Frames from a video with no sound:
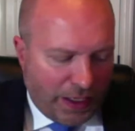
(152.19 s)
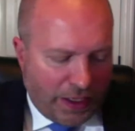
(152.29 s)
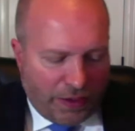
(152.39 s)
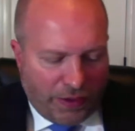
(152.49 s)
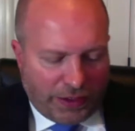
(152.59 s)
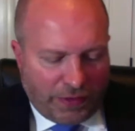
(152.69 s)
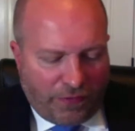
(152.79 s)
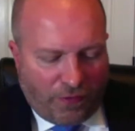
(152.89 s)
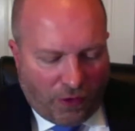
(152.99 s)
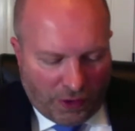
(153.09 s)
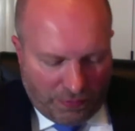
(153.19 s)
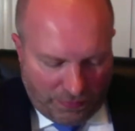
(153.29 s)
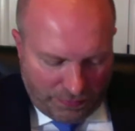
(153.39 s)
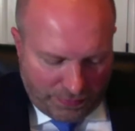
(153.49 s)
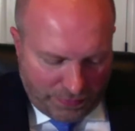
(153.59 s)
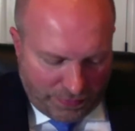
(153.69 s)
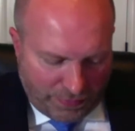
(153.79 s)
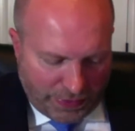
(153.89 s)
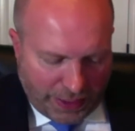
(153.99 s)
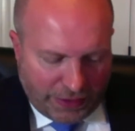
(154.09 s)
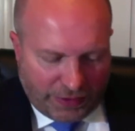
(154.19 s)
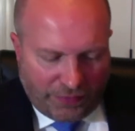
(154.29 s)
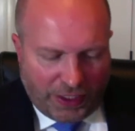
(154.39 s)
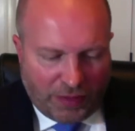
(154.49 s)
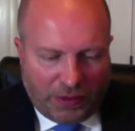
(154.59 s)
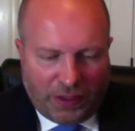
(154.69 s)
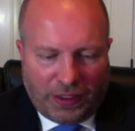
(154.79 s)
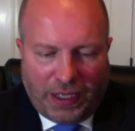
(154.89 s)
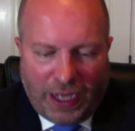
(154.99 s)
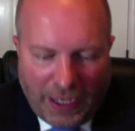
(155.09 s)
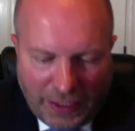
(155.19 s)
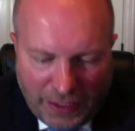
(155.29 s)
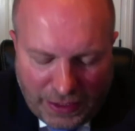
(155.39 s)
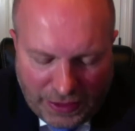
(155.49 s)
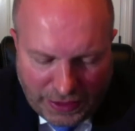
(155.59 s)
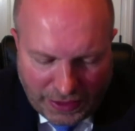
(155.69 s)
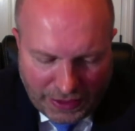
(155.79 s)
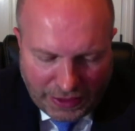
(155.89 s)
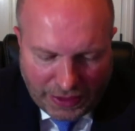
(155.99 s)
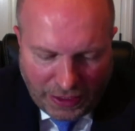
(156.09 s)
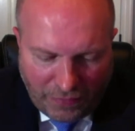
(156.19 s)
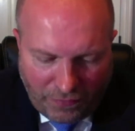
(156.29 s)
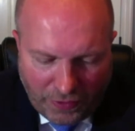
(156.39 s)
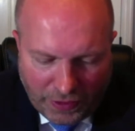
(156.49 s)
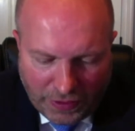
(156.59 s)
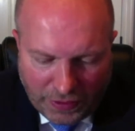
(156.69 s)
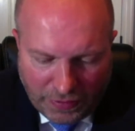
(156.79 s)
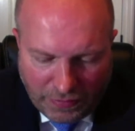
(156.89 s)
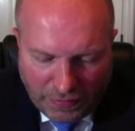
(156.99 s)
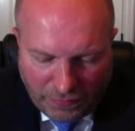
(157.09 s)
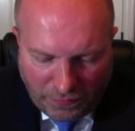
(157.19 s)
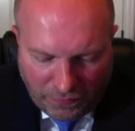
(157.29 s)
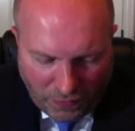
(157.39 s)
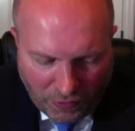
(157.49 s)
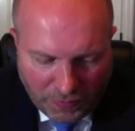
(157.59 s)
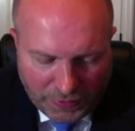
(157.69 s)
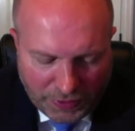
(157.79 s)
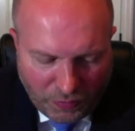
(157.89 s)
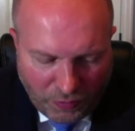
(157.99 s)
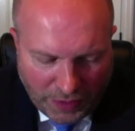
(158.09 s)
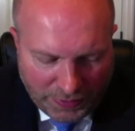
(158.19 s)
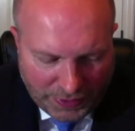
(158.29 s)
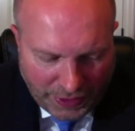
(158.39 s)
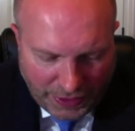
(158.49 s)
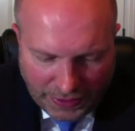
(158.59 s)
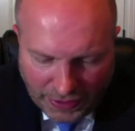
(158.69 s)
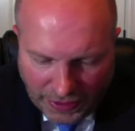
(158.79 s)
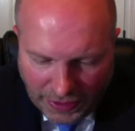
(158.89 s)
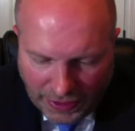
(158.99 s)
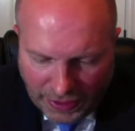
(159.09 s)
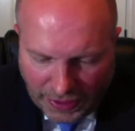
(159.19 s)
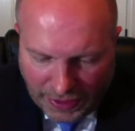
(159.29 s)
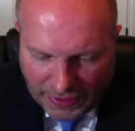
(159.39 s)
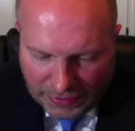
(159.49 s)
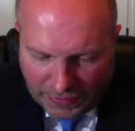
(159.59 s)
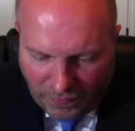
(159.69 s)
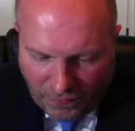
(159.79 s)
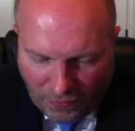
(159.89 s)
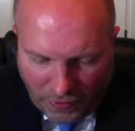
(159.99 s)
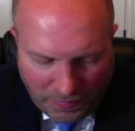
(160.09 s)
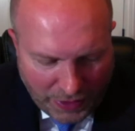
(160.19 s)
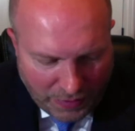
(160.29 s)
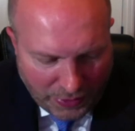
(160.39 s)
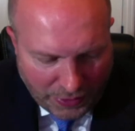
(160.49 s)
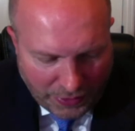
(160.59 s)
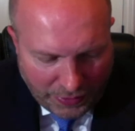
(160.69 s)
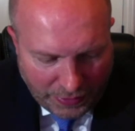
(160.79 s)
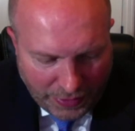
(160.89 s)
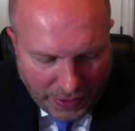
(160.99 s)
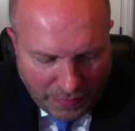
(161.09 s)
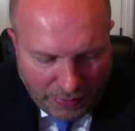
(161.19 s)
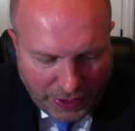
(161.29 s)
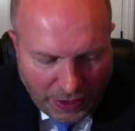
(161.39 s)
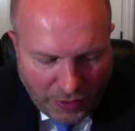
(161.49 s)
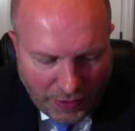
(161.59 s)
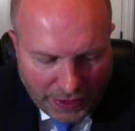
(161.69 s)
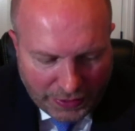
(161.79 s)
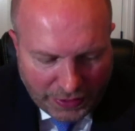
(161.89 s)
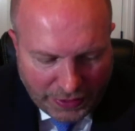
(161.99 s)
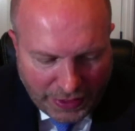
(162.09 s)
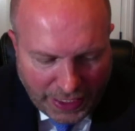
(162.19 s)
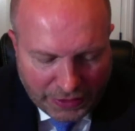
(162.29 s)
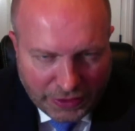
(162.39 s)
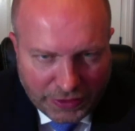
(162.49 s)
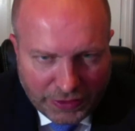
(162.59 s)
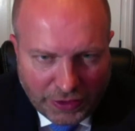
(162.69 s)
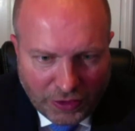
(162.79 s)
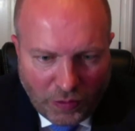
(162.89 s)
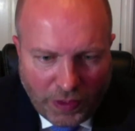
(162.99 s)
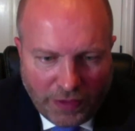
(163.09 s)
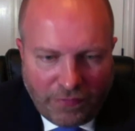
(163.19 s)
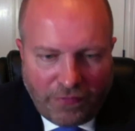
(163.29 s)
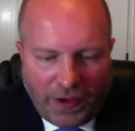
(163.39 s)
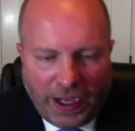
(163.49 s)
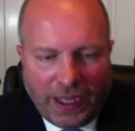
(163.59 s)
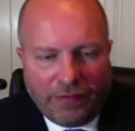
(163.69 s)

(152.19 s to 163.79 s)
There is a form that is available on the California Forms website. It's form number POS-015.